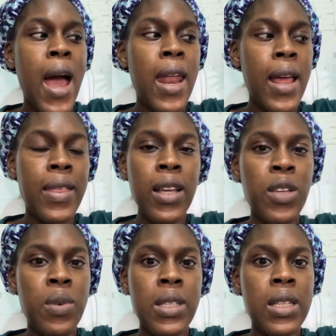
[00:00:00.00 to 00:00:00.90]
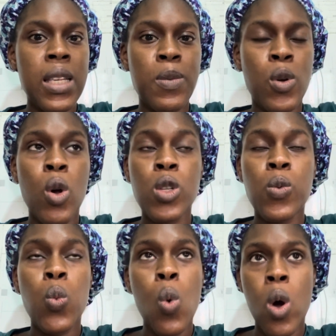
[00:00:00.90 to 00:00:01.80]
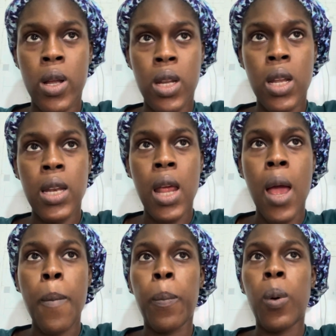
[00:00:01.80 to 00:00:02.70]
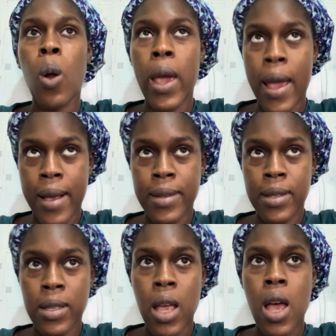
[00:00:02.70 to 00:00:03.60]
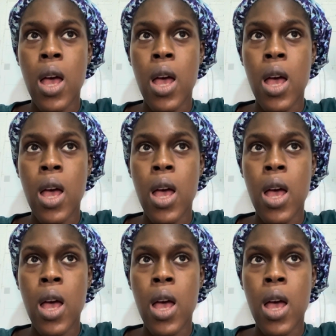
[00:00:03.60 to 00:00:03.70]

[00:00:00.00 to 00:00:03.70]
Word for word: And I think the reason is because, one, the employers